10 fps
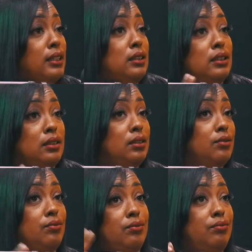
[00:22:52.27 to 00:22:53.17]
is
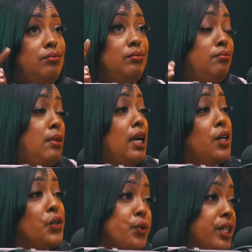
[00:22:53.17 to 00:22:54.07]
my
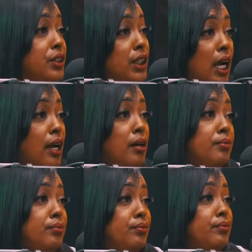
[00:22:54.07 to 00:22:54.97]
career
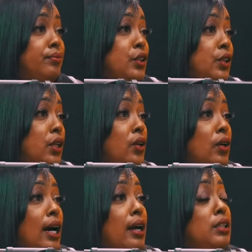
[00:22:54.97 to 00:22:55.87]
job. You
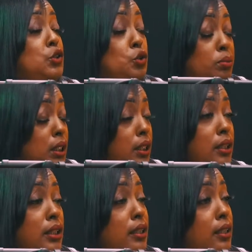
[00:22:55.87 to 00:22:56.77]
know, I drew
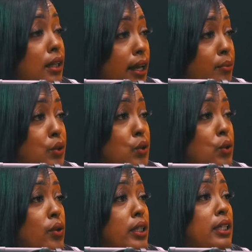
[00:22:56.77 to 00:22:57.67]
blood in a
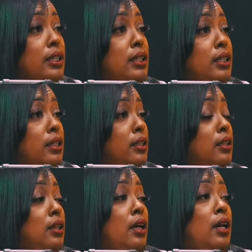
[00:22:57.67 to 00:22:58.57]
laboratory and did
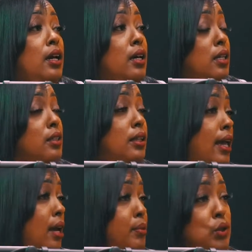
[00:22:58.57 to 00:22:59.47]
other
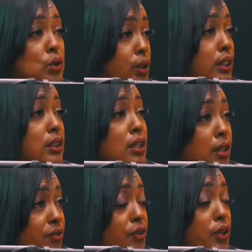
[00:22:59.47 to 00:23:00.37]
laboratory
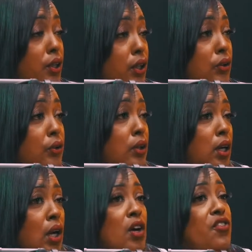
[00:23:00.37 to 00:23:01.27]
stuff, you know,
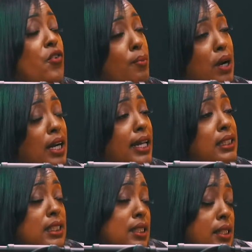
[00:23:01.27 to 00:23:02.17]
for about
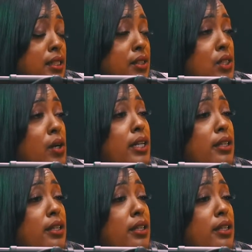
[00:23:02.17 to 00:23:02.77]
19 years. So